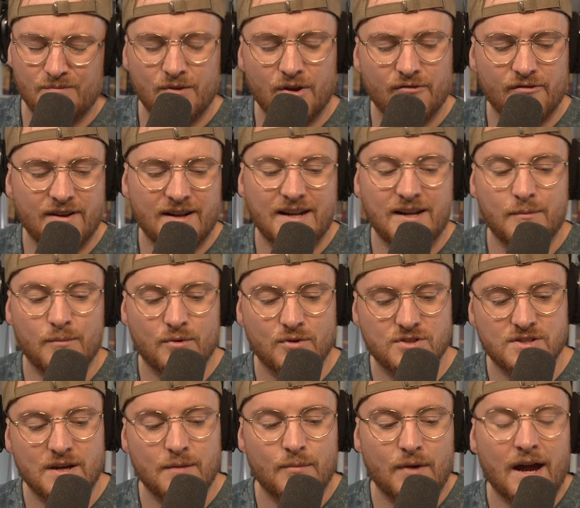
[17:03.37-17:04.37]
read any
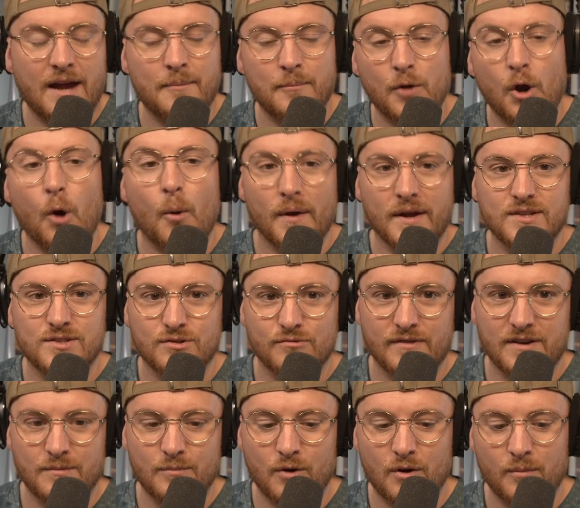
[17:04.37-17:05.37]
books yet, but I'm going to
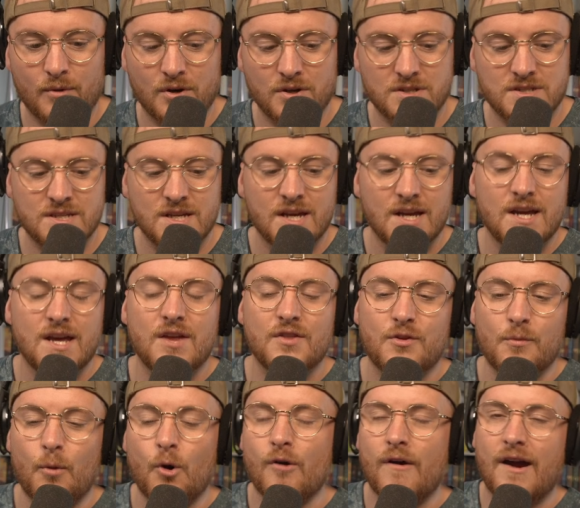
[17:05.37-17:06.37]
read more books. The
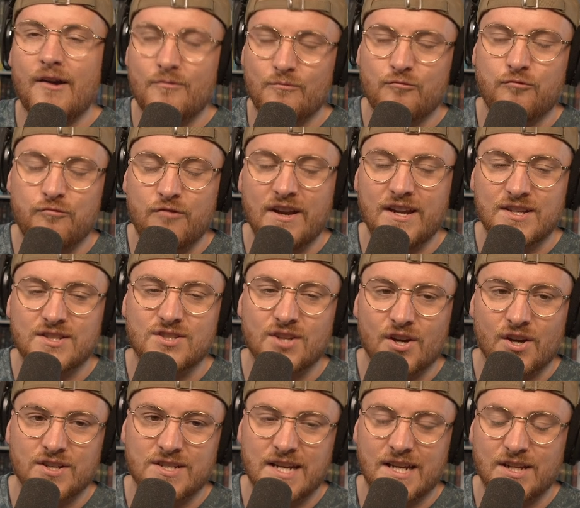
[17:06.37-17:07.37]
more I
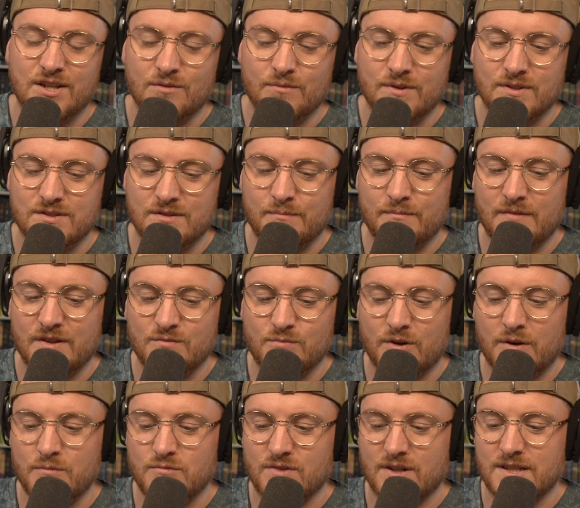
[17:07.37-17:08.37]
research Hinduism is what
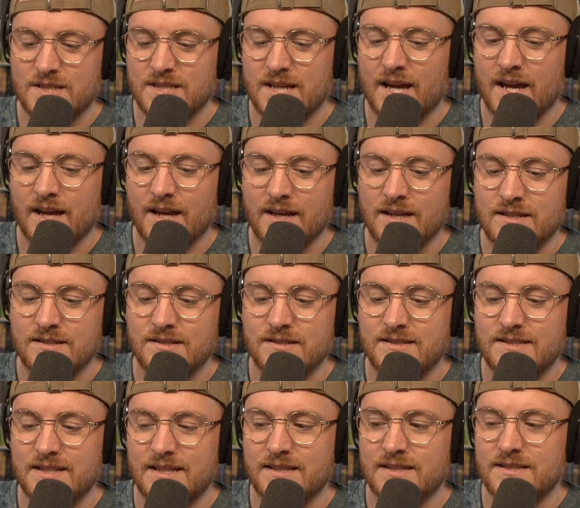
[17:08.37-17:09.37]
I'm trying to say, is you
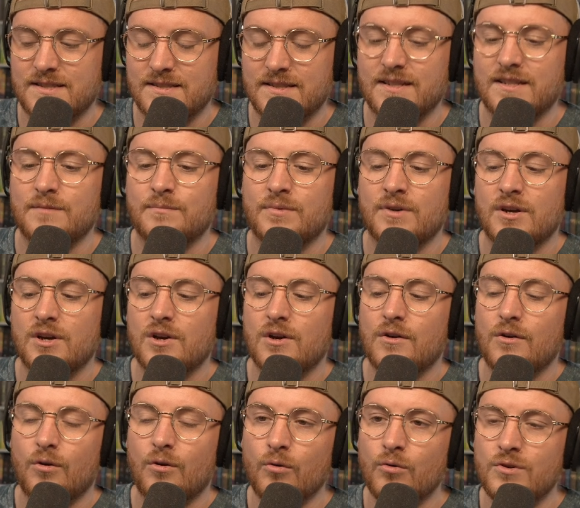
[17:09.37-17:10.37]
see this deep
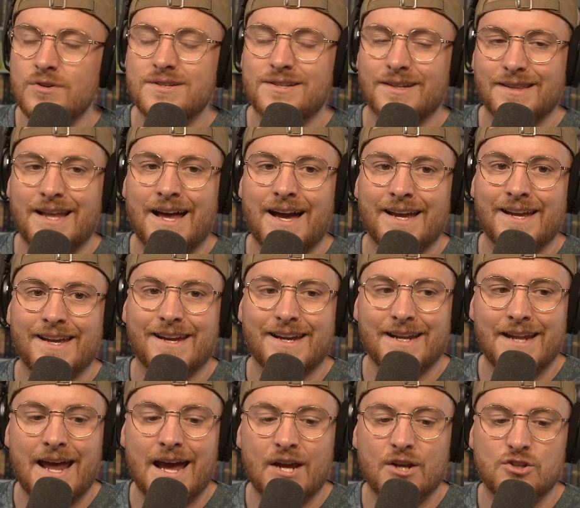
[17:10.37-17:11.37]
underlying
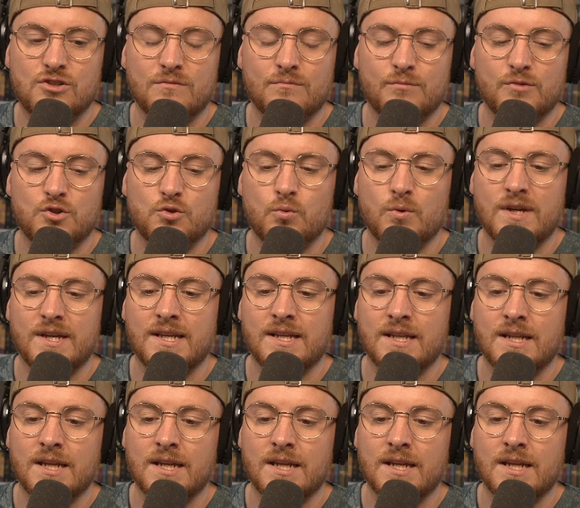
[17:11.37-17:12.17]
connection between